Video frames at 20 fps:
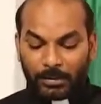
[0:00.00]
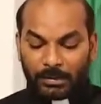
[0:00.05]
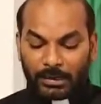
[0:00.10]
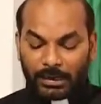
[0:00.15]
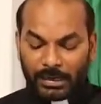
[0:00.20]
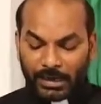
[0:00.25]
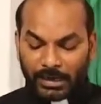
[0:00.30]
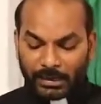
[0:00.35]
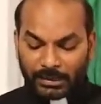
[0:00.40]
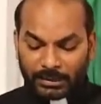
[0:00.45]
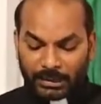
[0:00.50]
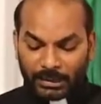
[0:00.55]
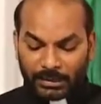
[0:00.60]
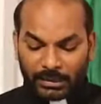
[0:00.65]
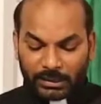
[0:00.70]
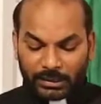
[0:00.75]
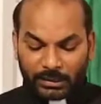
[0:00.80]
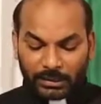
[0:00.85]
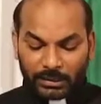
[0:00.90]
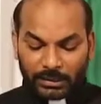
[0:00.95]
denying
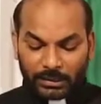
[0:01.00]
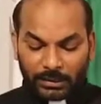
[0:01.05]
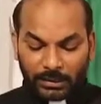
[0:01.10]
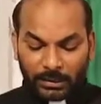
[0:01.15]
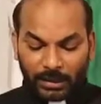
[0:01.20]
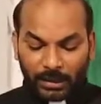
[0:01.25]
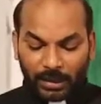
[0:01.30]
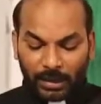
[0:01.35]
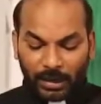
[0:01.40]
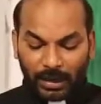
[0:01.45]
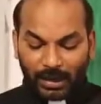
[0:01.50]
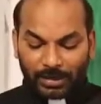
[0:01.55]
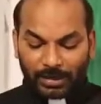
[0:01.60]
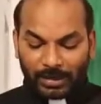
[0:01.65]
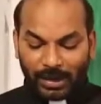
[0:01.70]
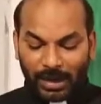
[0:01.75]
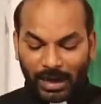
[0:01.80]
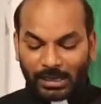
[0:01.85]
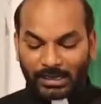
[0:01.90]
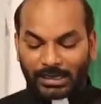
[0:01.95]
dignity
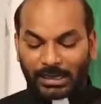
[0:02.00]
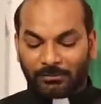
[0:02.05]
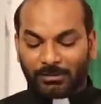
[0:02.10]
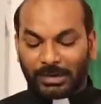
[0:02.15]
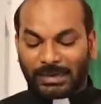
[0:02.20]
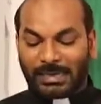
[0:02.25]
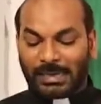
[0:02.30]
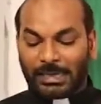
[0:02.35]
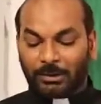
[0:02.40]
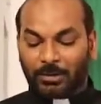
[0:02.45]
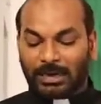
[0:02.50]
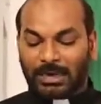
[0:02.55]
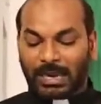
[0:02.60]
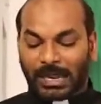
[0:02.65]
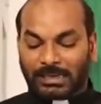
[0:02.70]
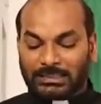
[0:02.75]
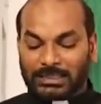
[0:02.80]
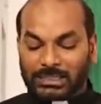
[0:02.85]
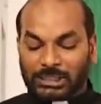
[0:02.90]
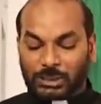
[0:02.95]
and not given equal
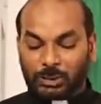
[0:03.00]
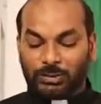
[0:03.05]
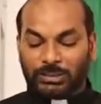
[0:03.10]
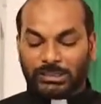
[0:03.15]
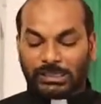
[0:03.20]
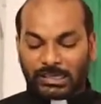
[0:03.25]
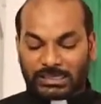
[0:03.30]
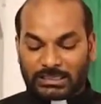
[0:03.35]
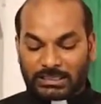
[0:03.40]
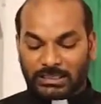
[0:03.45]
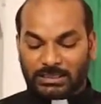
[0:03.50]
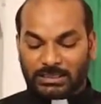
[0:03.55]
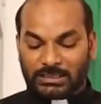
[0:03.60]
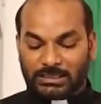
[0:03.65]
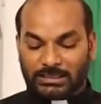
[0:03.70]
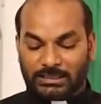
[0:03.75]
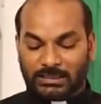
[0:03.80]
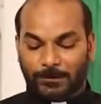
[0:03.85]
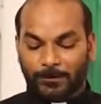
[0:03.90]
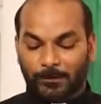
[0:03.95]
access to
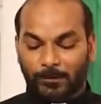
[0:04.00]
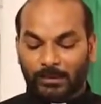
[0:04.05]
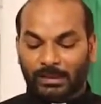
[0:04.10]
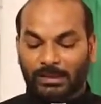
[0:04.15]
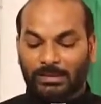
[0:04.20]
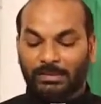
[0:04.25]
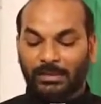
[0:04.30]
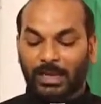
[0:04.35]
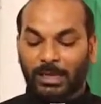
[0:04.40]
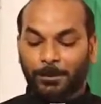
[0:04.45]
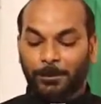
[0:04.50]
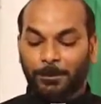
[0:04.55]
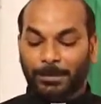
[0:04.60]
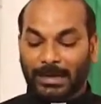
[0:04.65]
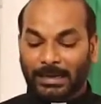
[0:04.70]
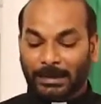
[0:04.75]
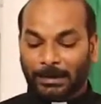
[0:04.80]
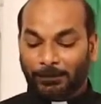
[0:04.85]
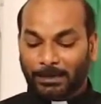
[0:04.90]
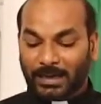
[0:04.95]
justice, that
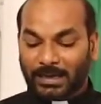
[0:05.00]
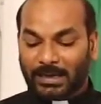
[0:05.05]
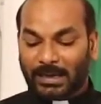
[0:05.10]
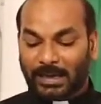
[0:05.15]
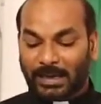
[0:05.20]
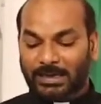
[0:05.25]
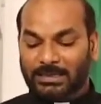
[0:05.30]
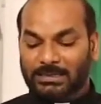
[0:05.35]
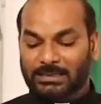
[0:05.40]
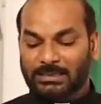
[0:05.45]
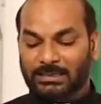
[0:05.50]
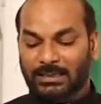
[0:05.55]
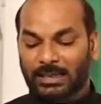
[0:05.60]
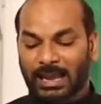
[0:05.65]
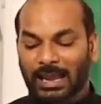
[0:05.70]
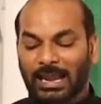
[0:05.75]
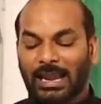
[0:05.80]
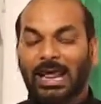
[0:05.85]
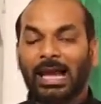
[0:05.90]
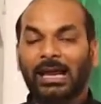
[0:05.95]
betrays
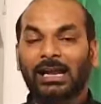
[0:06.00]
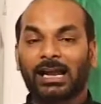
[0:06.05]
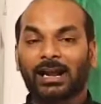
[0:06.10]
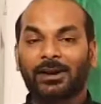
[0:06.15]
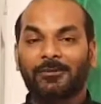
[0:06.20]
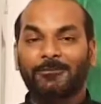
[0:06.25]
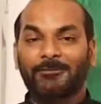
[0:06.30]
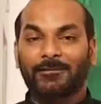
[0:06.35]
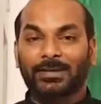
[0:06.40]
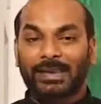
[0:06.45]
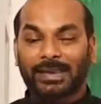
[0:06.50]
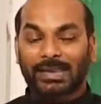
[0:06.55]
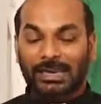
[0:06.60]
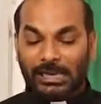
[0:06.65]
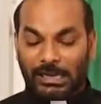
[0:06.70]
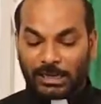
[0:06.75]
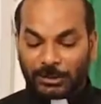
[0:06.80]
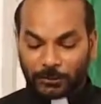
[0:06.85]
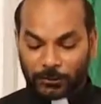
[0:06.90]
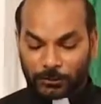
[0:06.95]
lack of
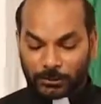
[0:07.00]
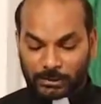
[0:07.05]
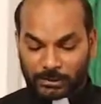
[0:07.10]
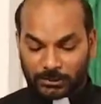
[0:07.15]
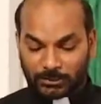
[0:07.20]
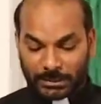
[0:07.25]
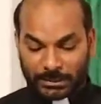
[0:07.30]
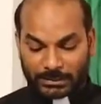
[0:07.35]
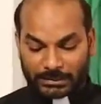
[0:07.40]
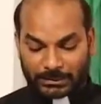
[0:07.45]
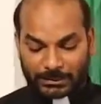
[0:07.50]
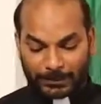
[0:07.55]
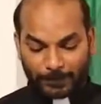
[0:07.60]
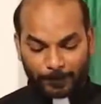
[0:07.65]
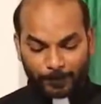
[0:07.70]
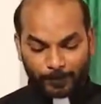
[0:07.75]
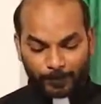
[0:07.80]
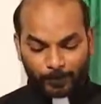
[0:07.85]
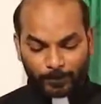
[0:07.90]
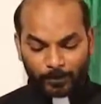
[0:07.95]
inclusiveness.
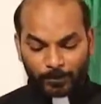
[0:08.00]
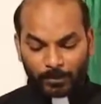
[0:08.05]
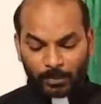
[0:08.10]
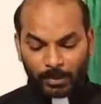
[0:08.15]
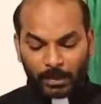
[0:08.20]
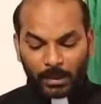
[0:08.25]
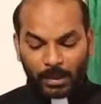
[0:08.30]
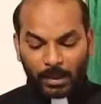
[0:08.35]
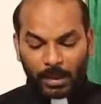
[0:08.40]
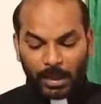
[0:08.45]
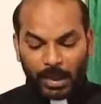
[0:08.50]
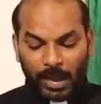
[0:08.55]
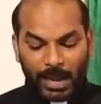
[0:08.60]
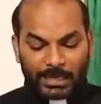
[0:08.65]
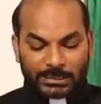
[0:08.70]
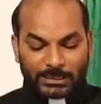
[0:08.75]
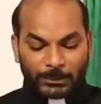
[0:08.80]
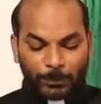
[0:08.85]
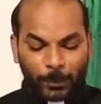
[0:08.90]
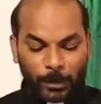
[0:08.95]

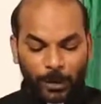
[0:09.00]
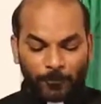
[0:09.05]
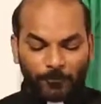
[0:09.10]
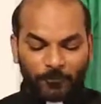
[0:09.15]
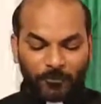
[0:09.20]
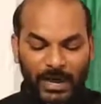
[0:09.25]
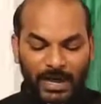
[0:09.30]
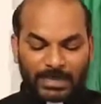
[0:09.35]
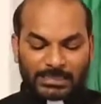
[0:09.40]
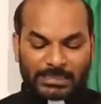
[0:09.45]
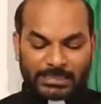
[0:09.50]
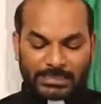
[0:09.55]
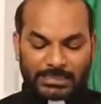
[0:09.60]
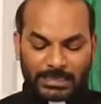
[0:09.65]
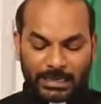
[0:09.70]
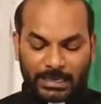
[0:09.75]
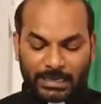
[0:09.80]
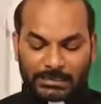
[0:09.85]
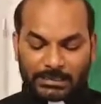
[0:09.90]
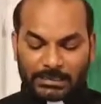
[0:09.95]
As Pope Francis
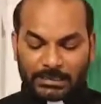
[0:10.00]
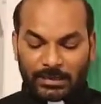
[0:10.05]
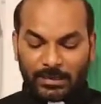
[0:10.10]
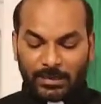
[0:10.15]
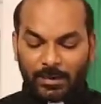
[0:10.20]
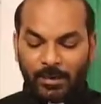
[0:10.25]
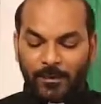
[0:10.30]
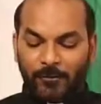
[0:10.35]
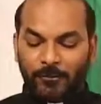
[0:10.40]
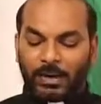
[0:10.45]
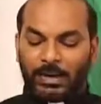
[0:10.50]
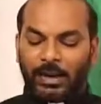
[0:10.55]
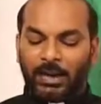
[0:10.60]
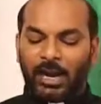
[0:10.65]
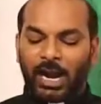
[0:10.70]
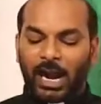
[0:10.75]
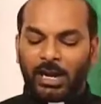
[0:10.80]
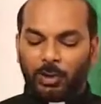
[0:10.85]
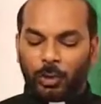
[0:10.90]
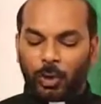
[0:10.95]
says, we
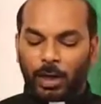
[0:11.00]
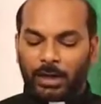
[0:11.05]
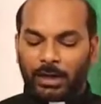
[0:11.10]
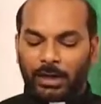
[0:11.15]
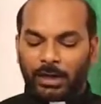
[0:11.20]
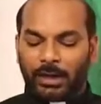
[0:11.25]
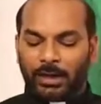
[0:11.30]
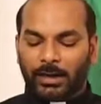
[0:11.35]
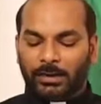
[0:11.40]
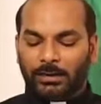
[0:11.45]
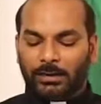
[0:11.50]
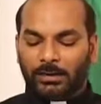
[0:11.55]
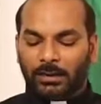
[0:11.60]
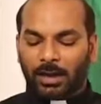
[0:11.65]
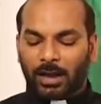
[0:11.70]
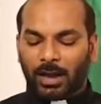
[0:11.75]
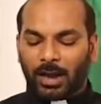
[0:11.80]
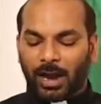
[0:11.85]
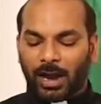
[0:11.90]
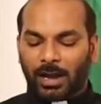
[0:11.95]
cannot tolerate
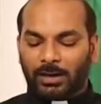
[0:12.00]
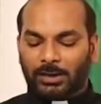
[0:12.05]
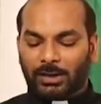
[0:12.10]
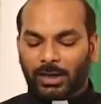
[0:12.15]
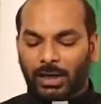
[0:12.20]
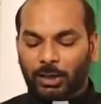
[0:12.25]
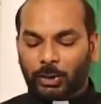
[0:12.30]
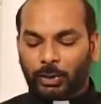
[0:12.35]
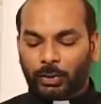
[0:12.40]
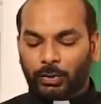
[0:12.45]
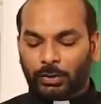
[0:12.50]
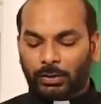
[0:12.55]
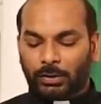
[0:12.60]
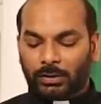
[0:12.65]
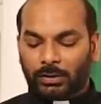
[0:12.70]
or turn